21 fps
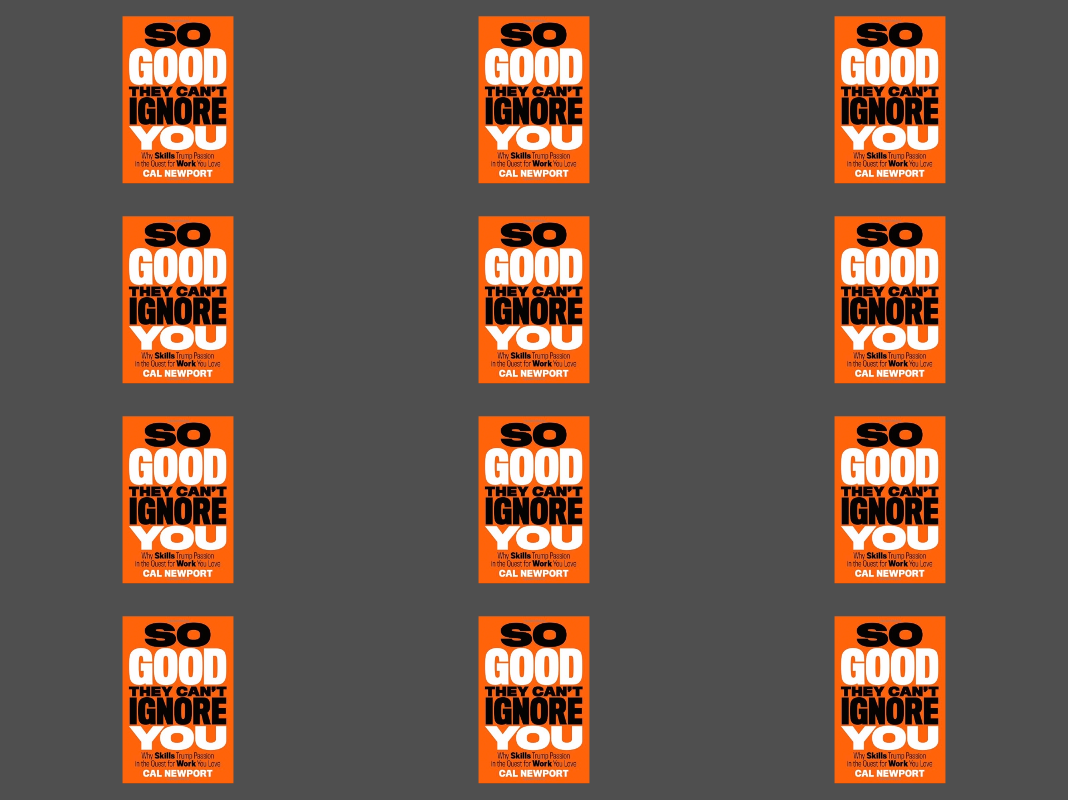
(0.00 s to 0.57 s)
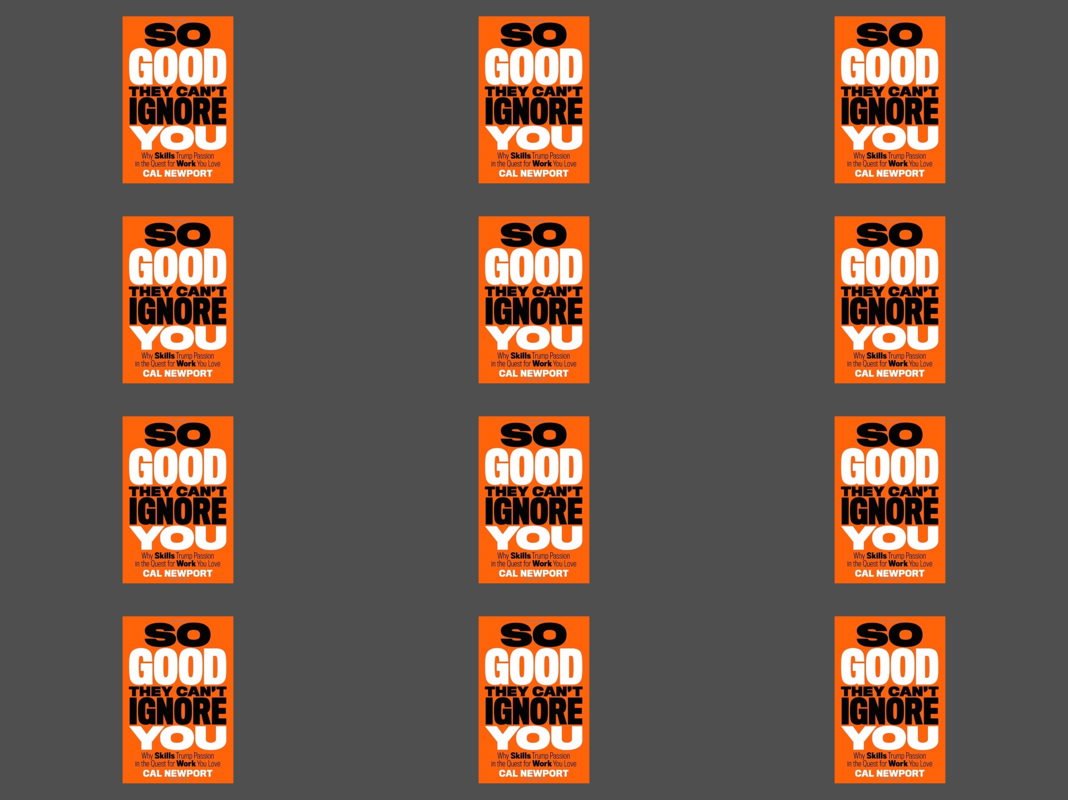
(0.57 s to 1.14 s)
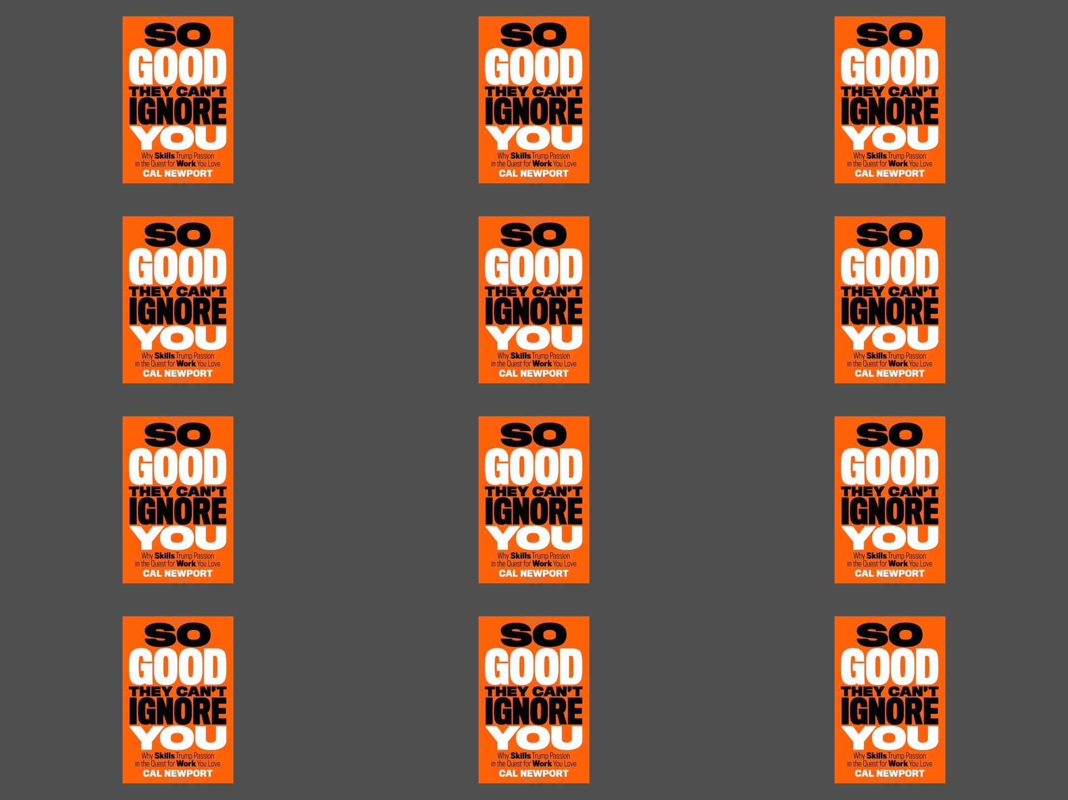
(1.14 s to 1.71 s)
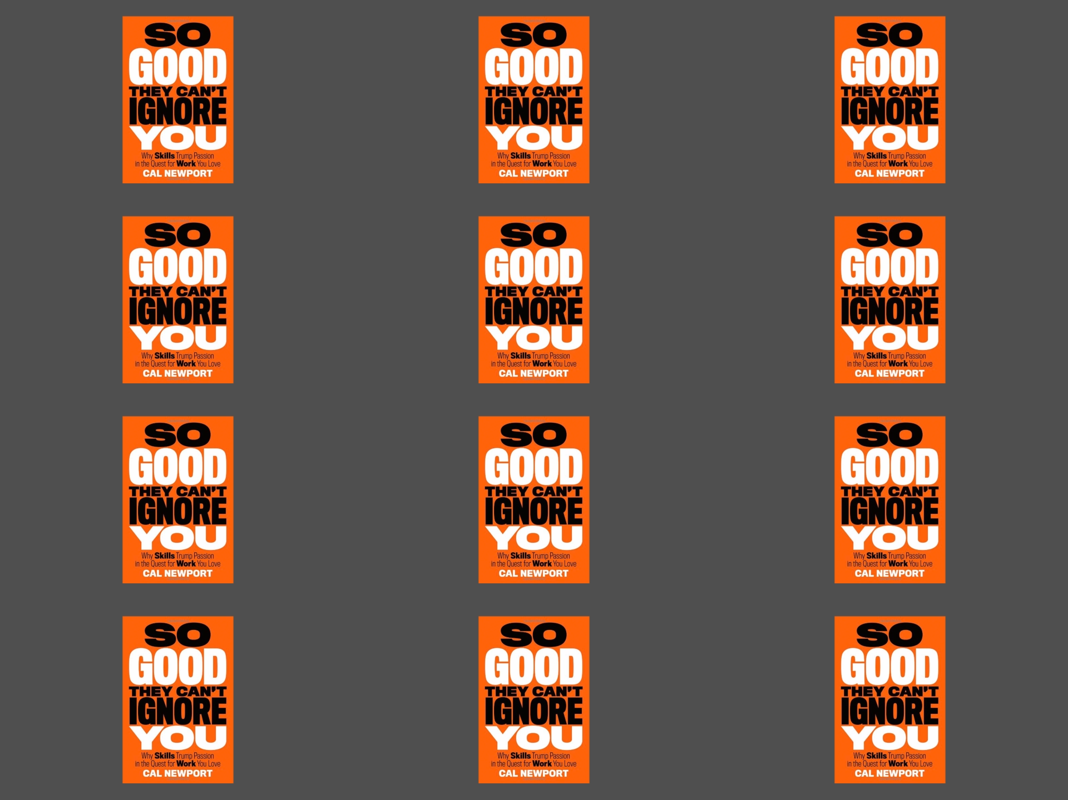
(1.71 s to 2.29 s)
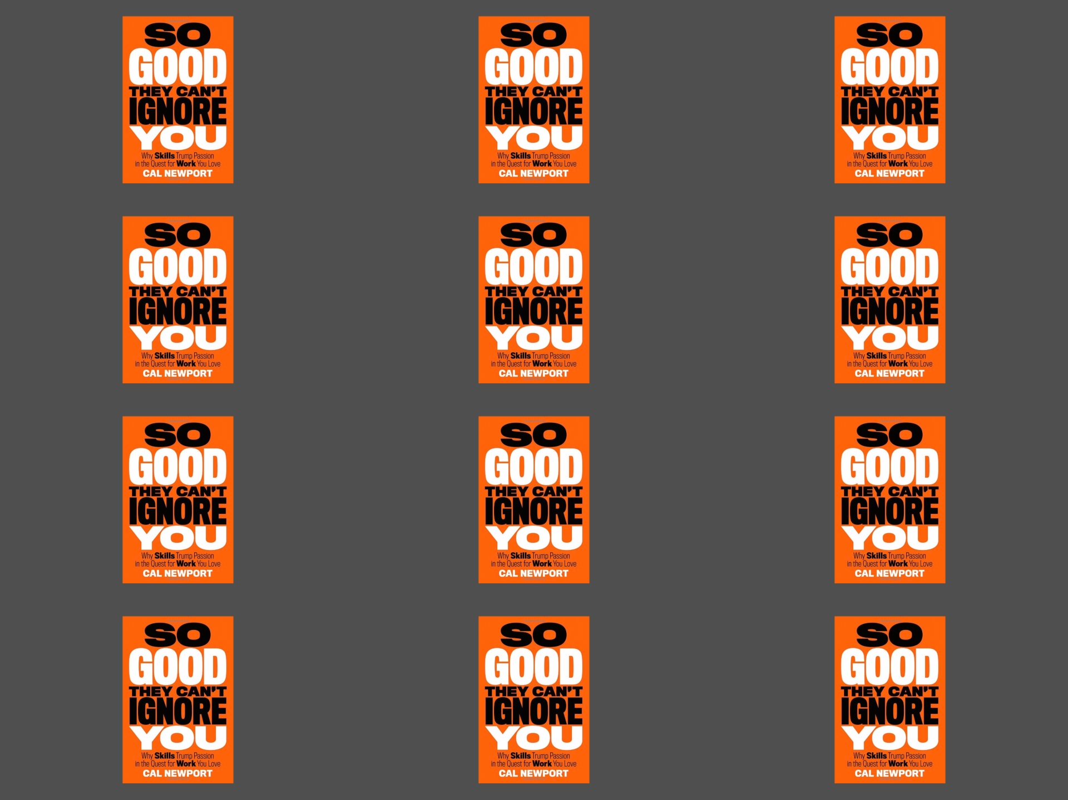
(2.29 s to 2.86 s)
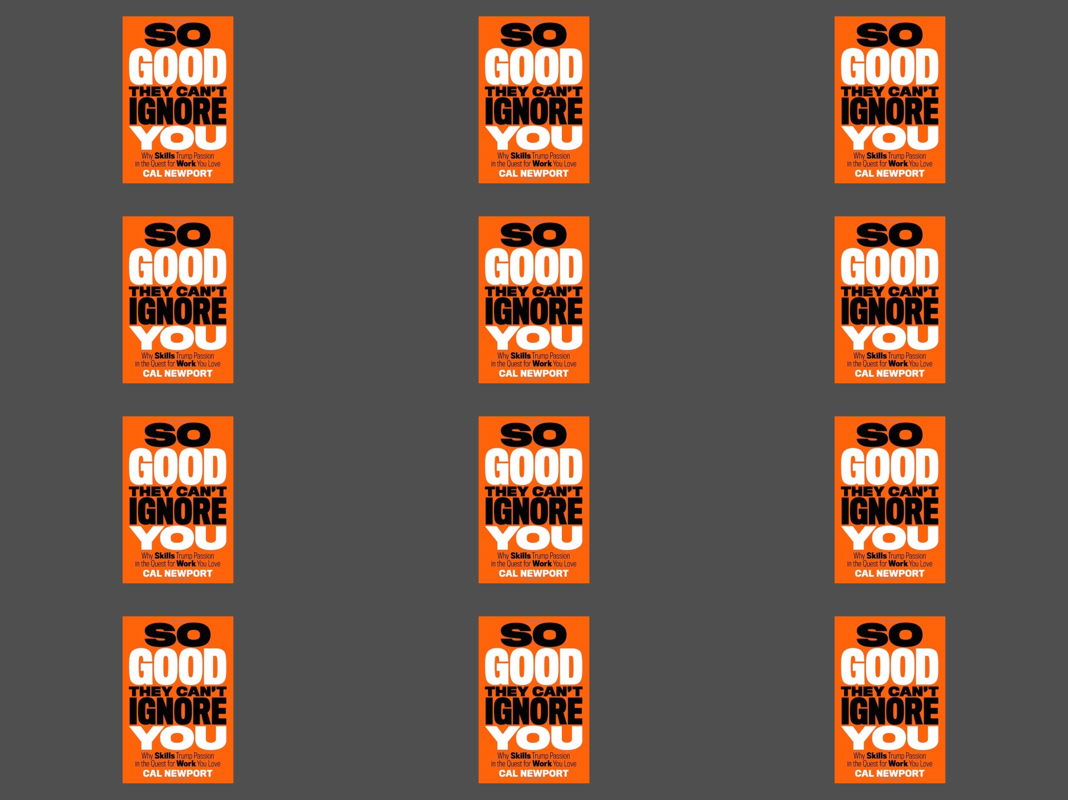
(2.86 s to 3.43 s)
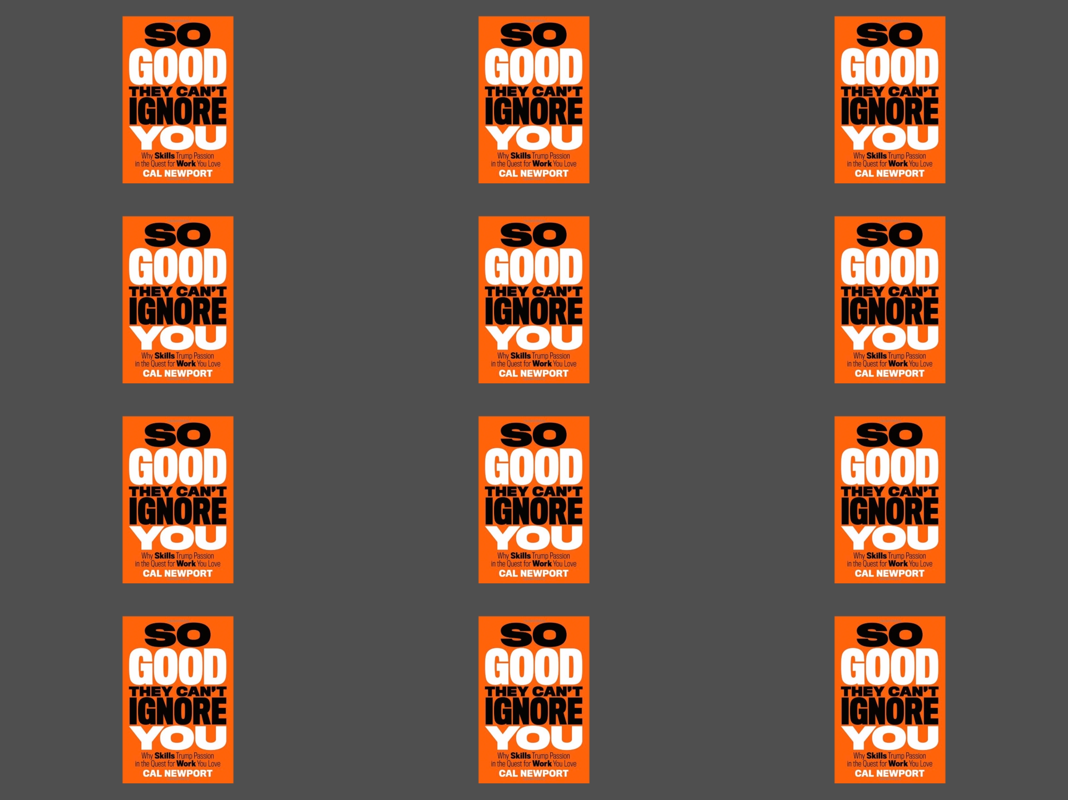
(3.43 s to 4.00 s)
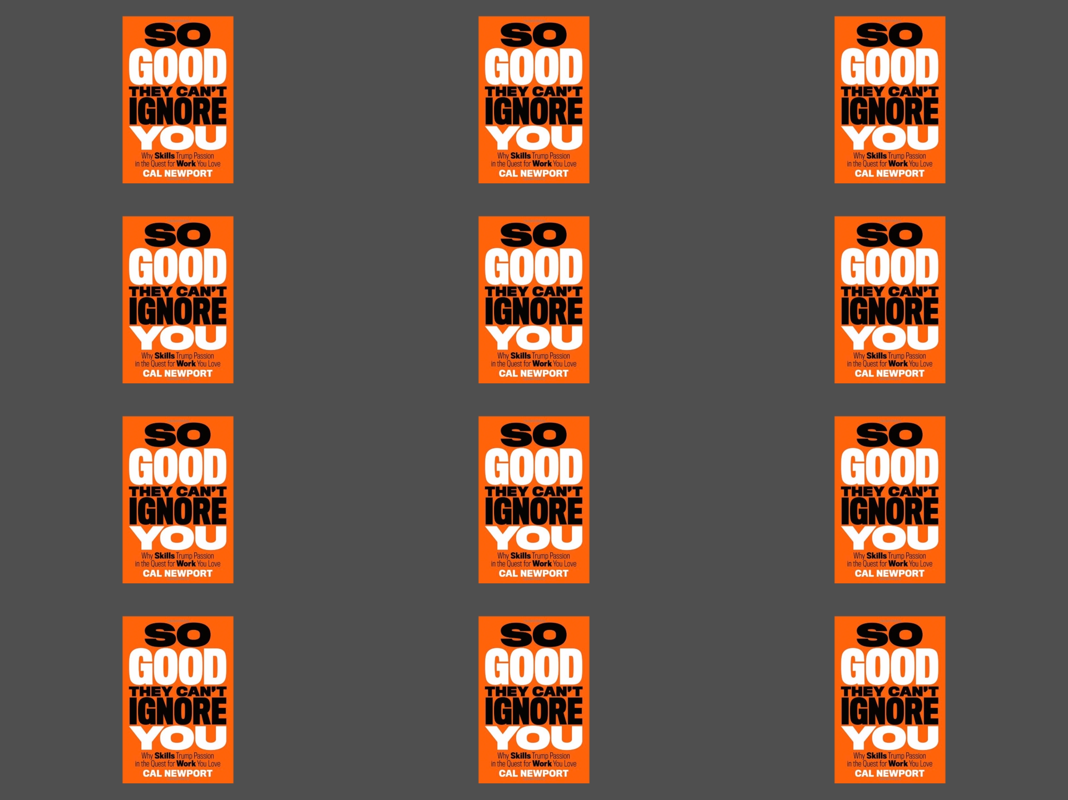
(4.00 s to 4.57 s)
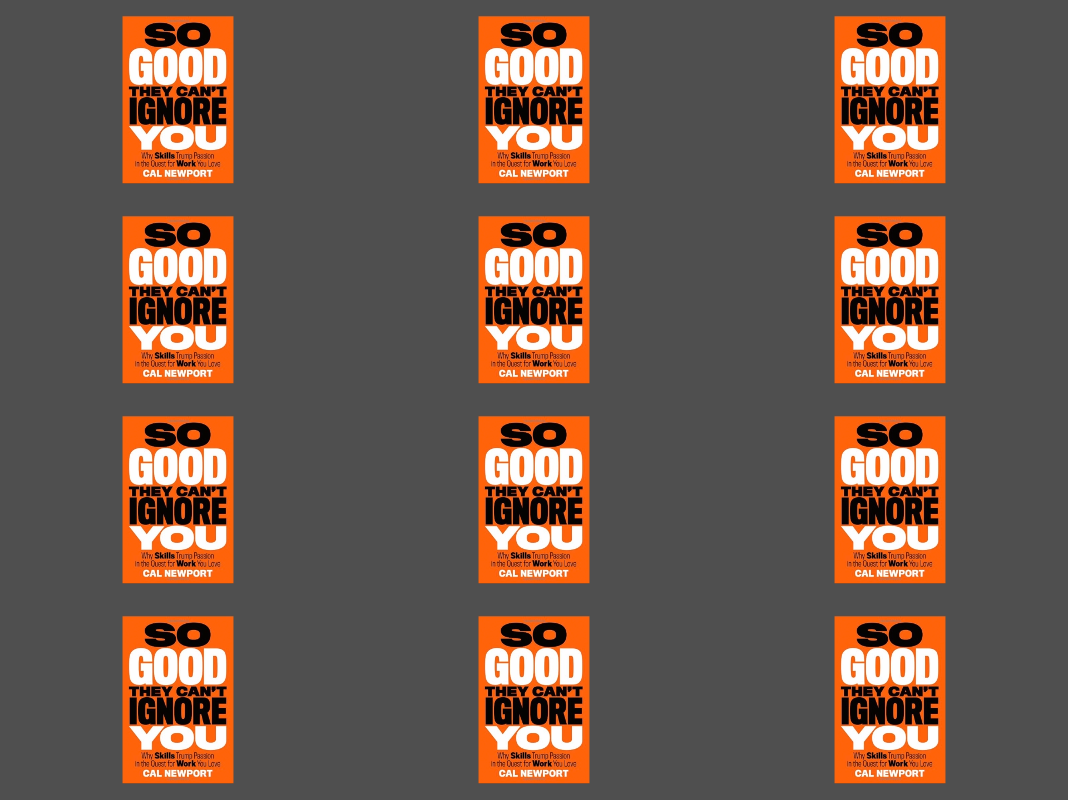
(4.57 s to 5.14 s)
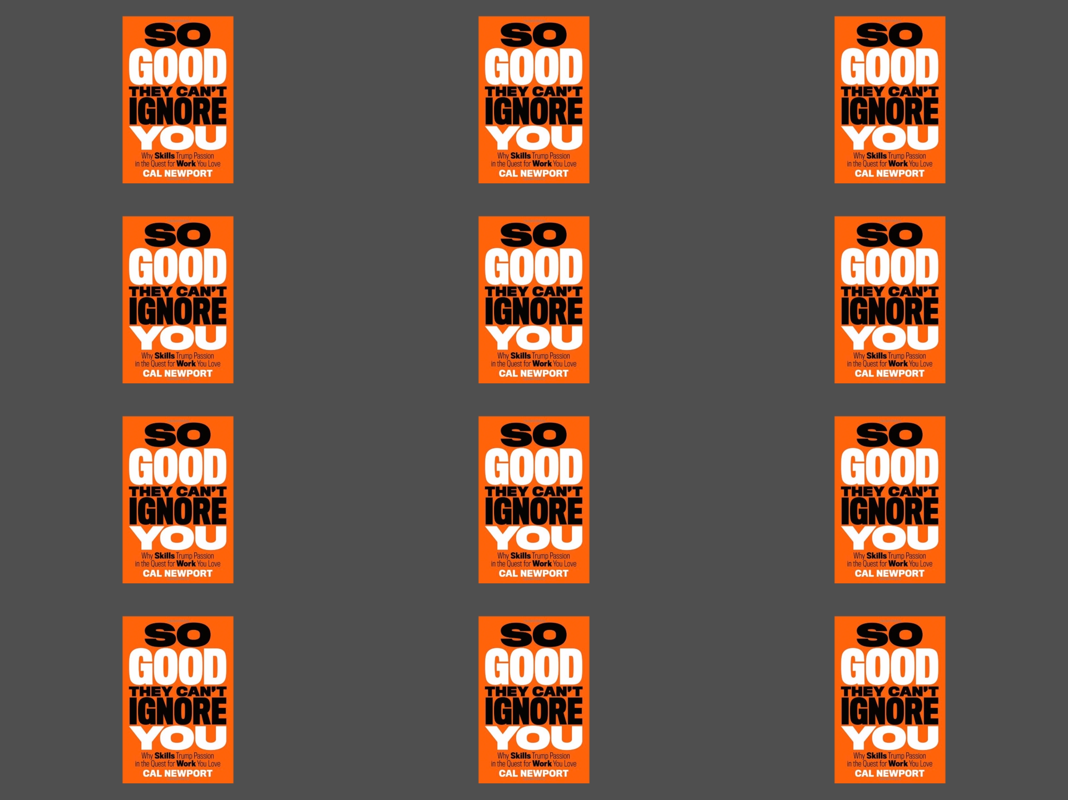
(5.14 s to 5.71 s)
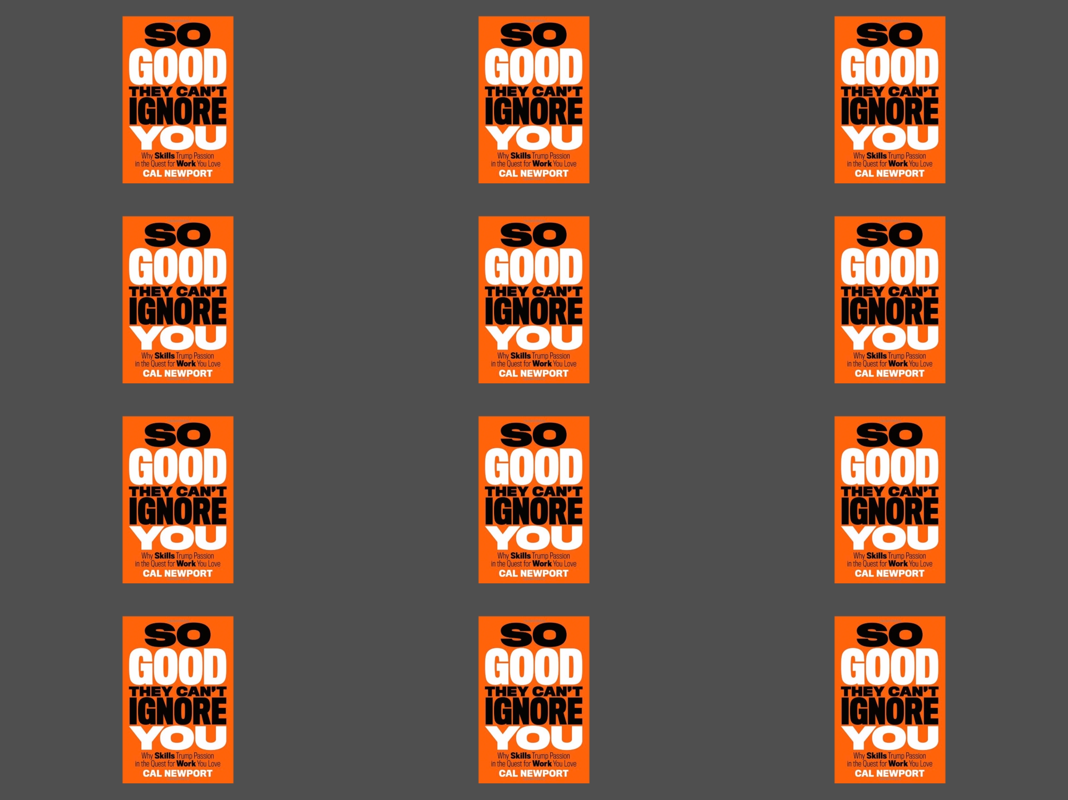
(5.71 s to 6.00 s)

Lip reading: [unreadable: no face in view]